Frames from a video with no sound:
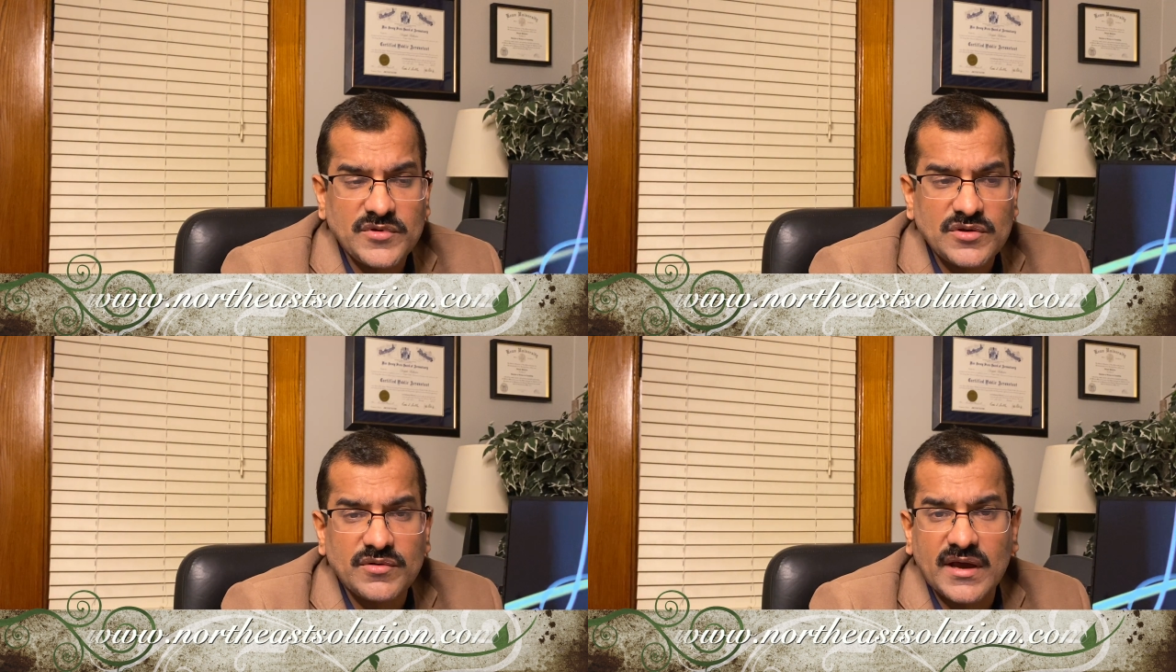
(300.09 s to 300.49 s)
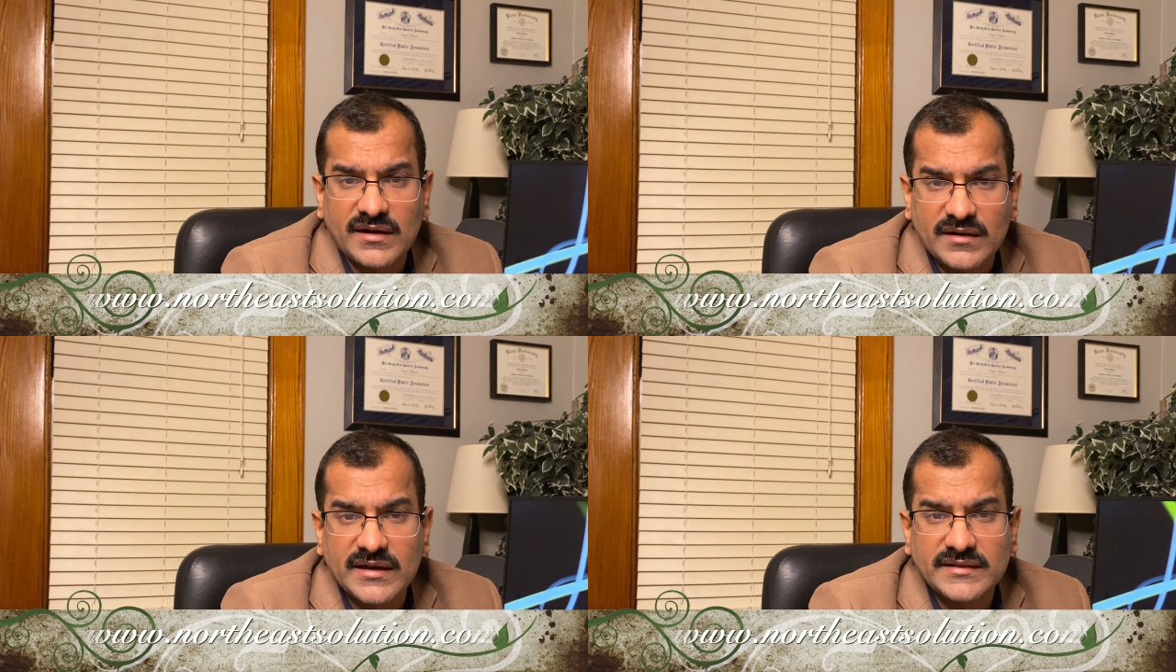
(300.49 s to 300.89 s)
You
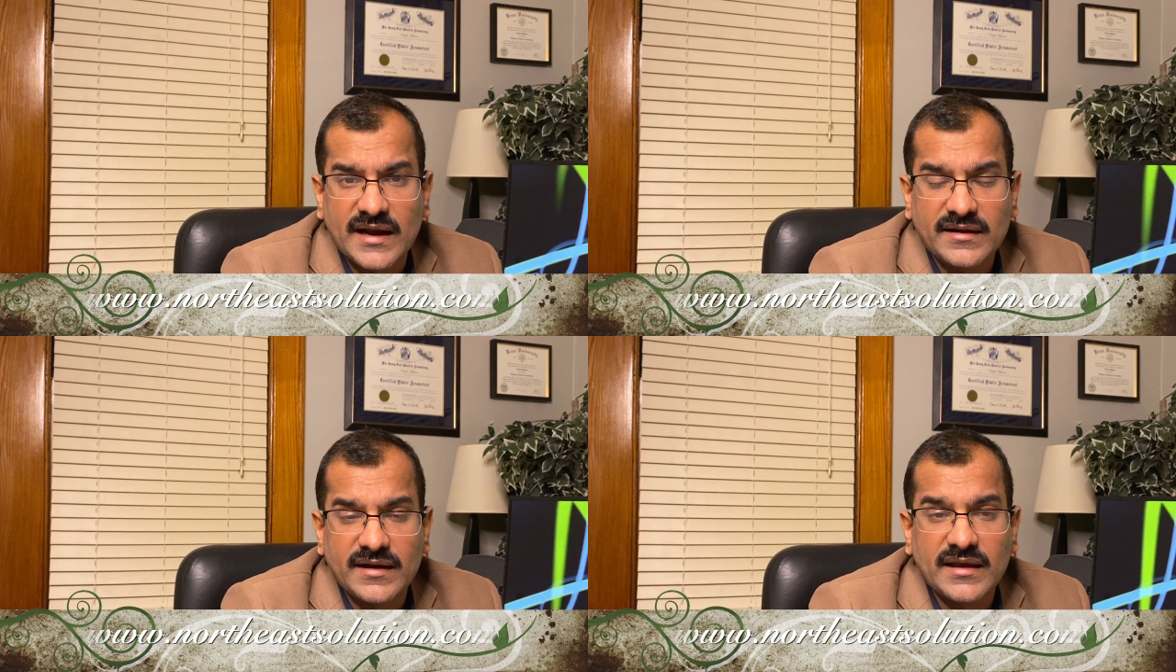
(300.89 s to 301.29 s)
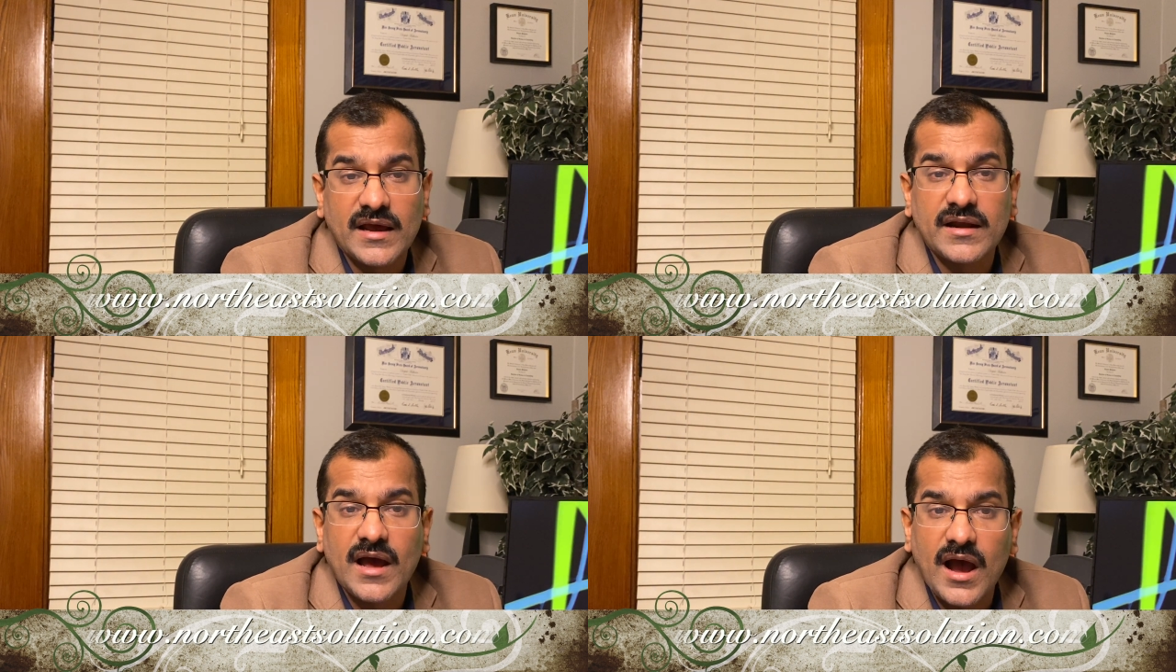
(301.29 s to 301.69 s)
can click that link
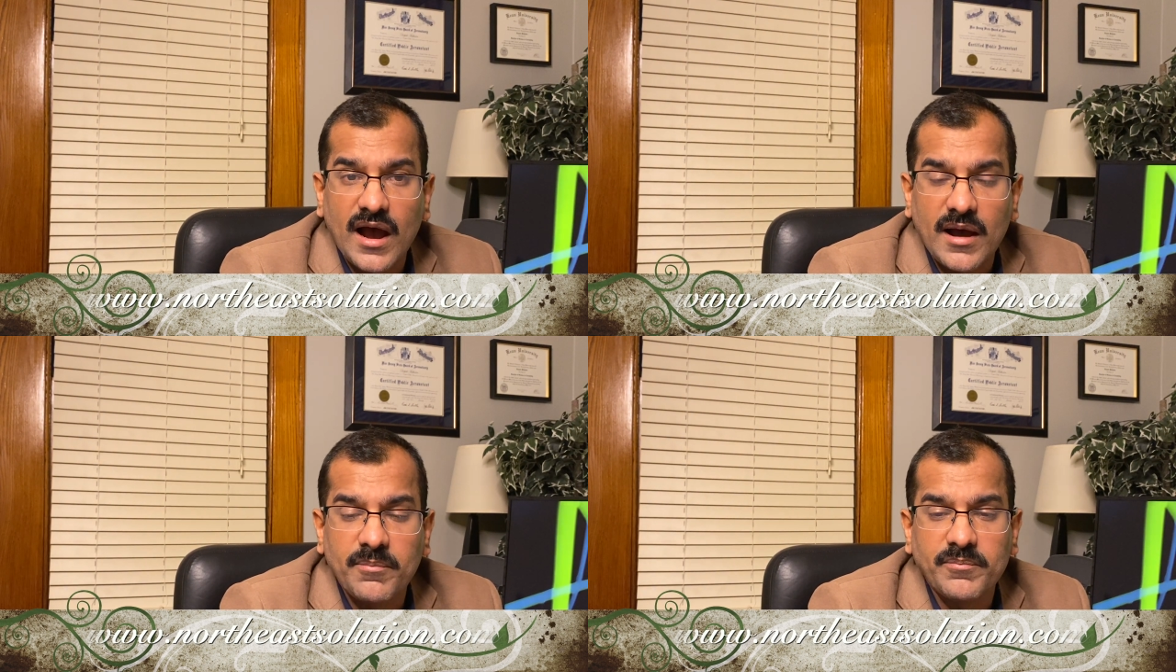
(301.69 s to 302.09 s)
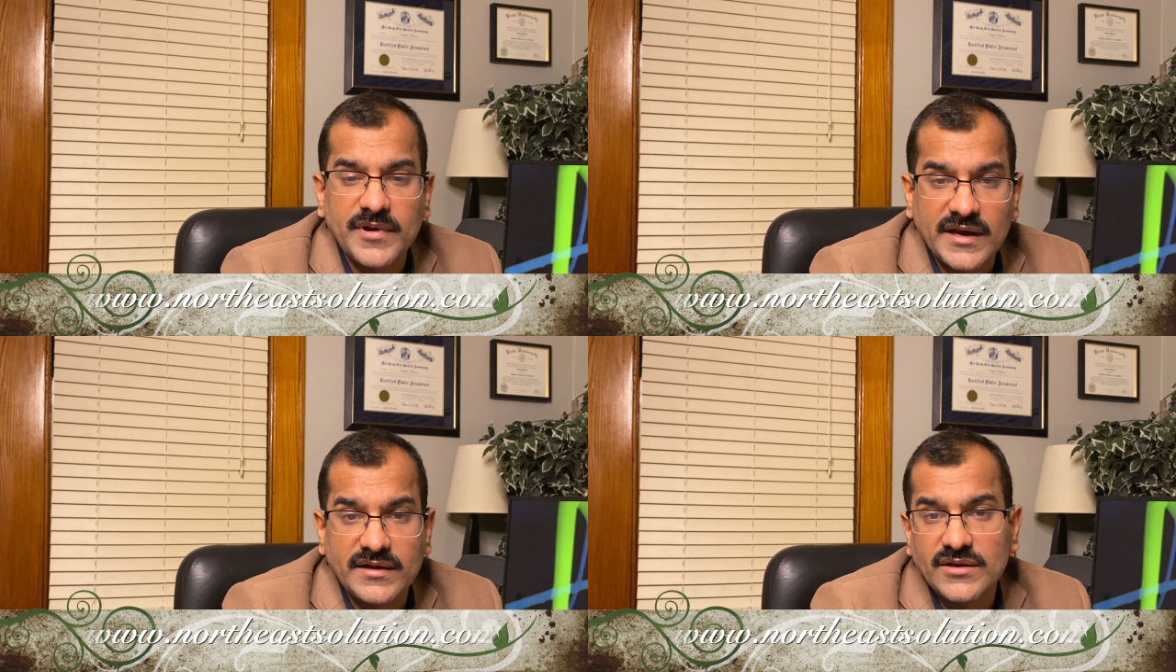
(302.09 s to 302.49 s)
and
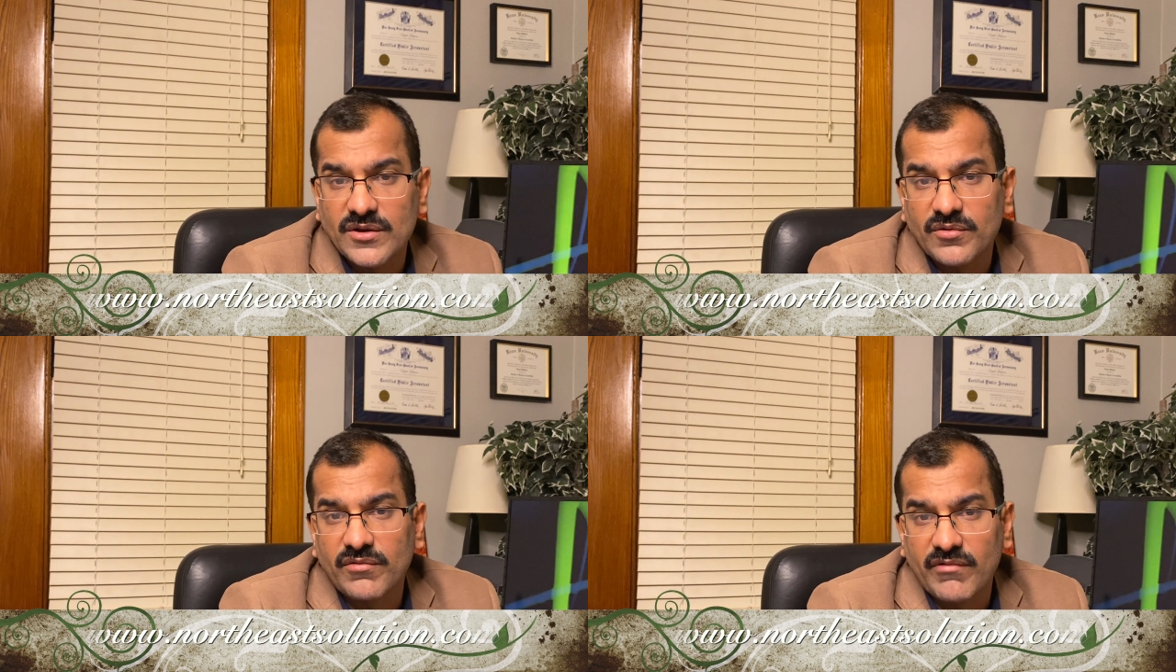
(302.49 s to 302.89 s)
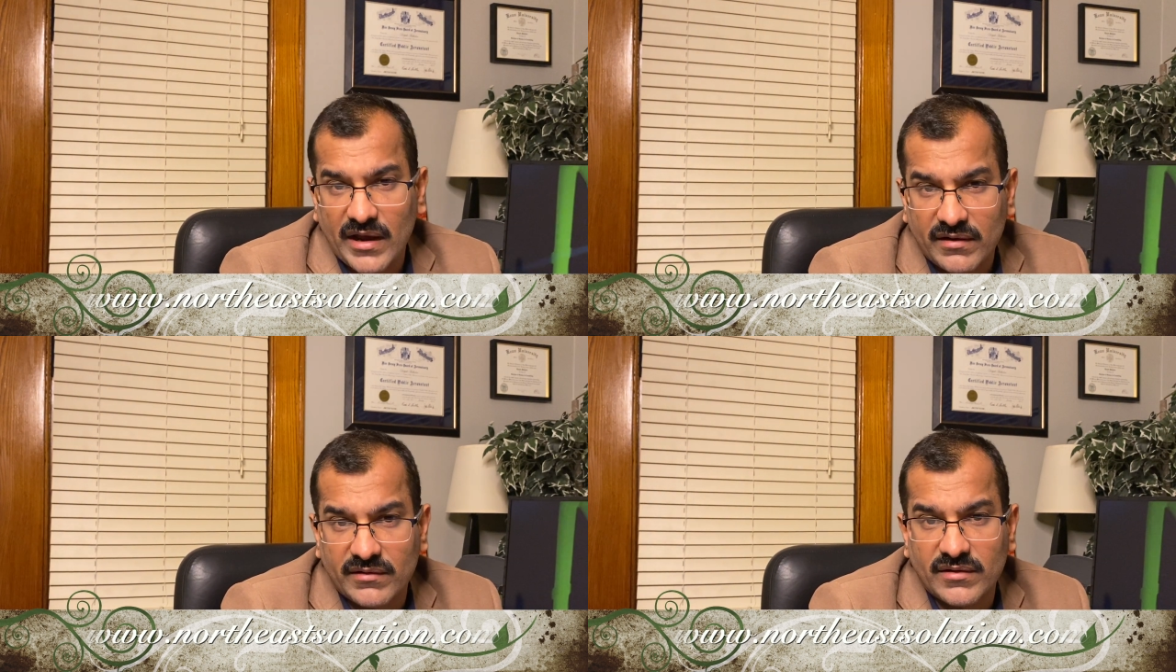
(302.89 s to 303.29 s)
update your
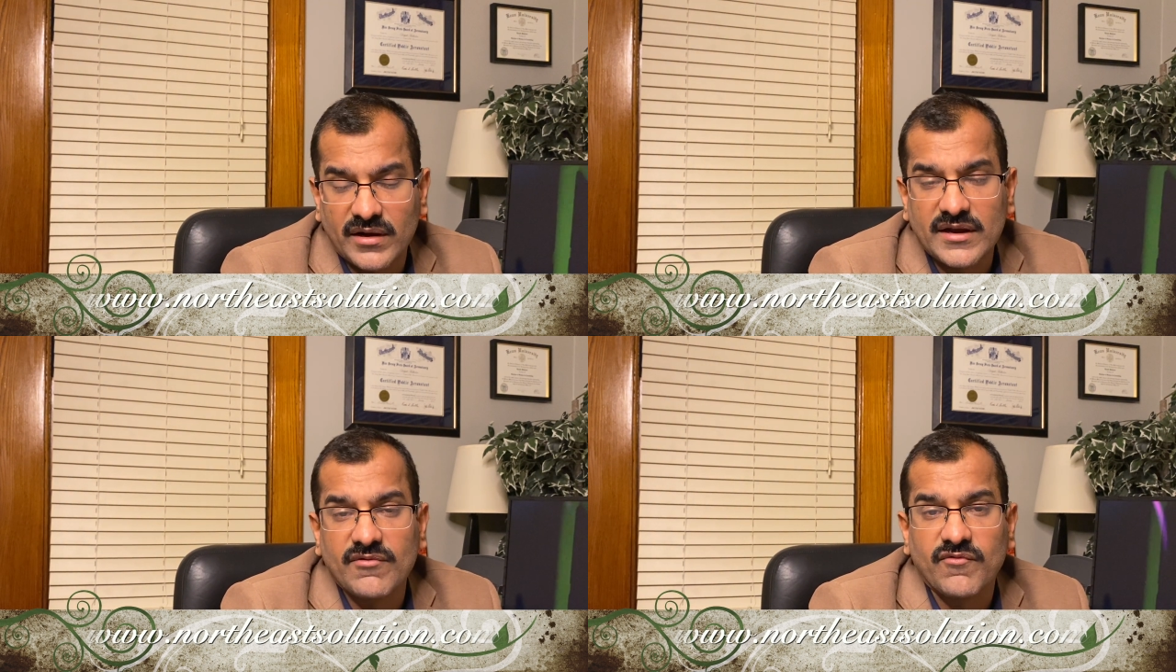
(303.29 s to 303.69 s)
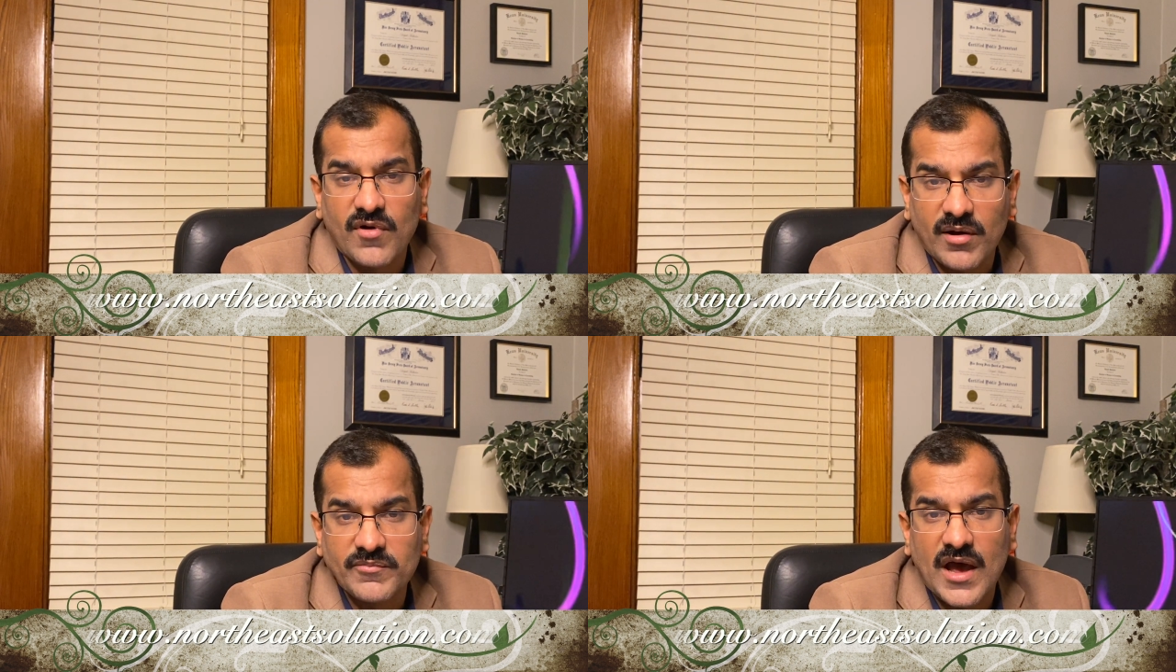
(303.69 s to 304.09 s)
record and
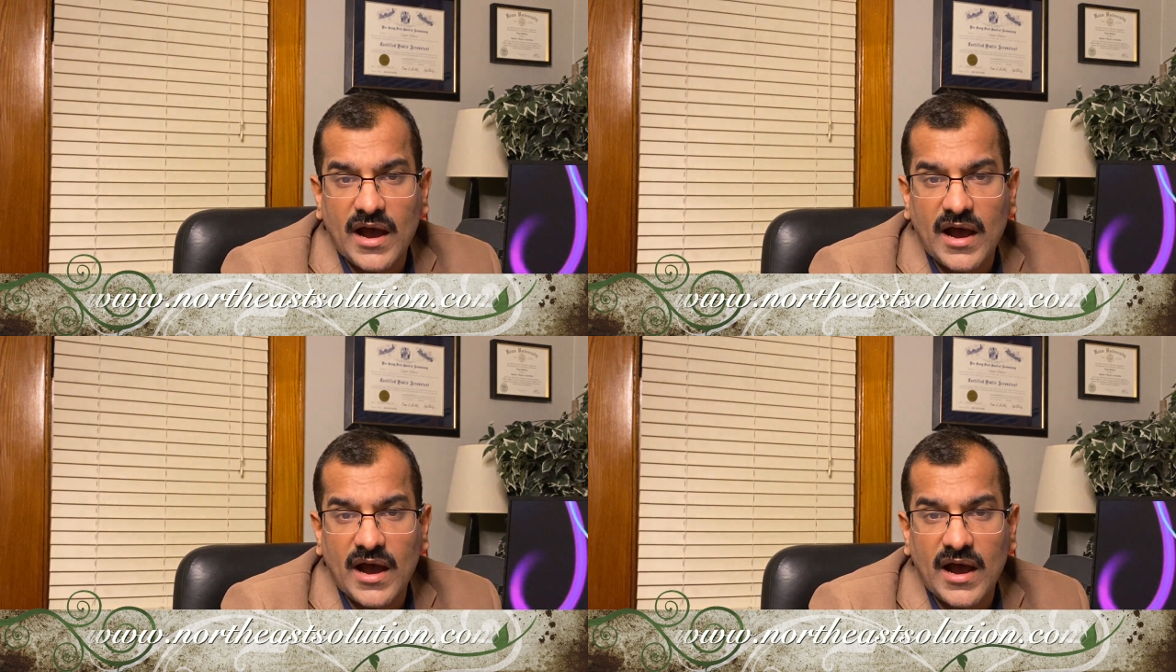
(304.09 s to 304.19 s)
inform the